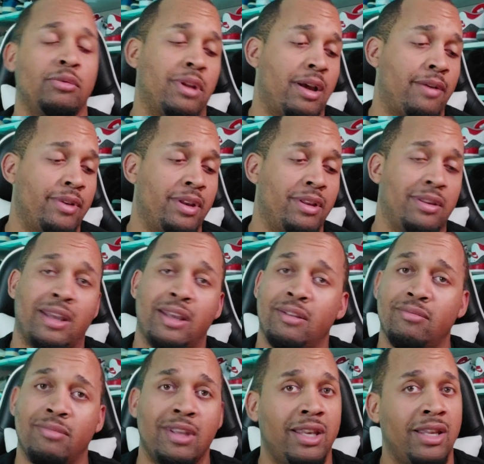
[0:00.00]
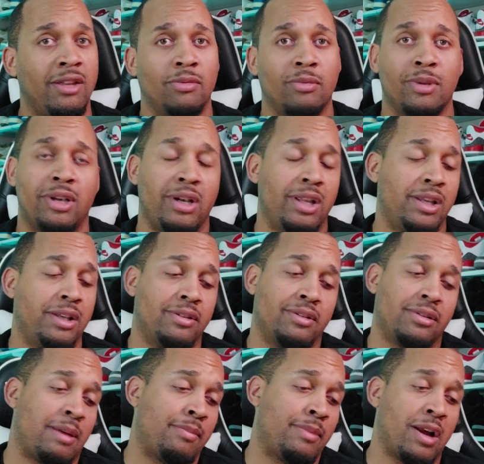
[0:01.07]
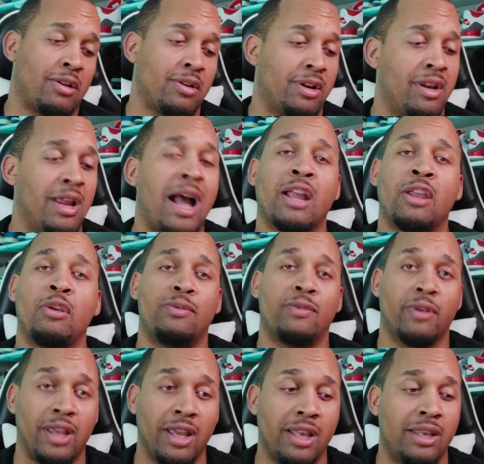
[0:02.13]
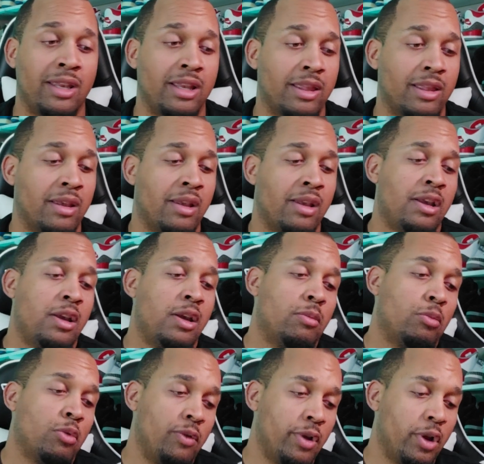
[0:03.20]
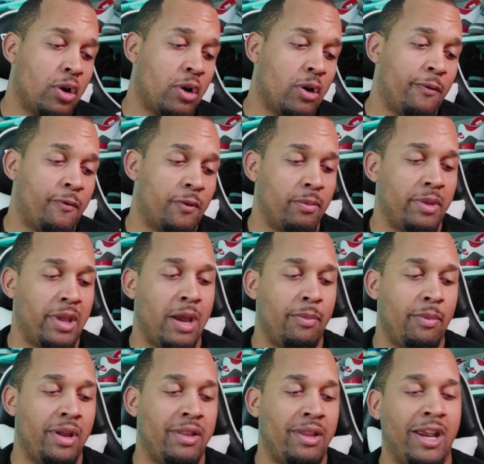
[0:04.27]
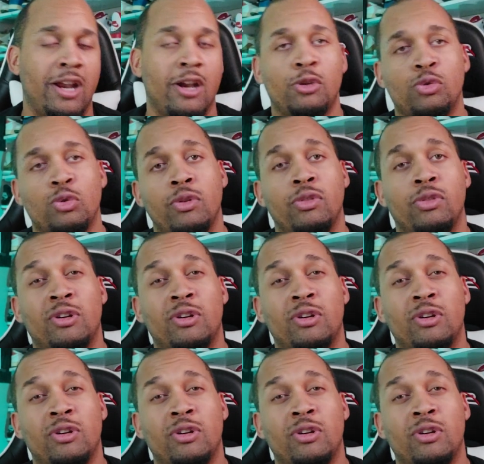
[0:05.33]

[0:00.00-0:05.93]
you love it, then it is what it is. I'm not gonna knock you for getting it. Moving on from that, we had the Air Jordan